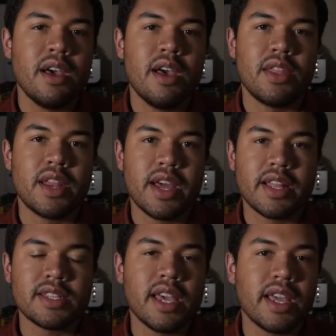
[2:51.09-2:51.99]
and then I got
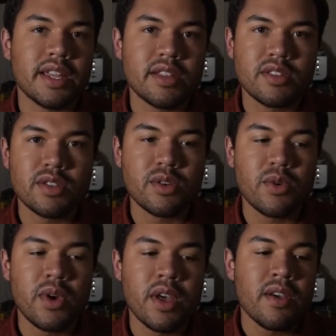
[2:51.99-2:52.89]
to take it
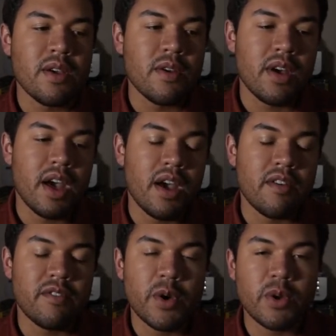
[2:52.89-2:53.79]
into
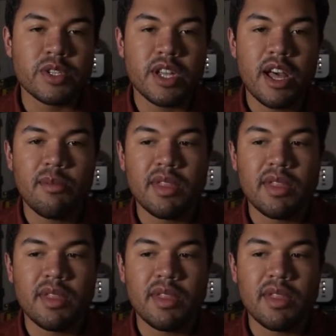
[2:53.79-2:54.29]
Photoshop,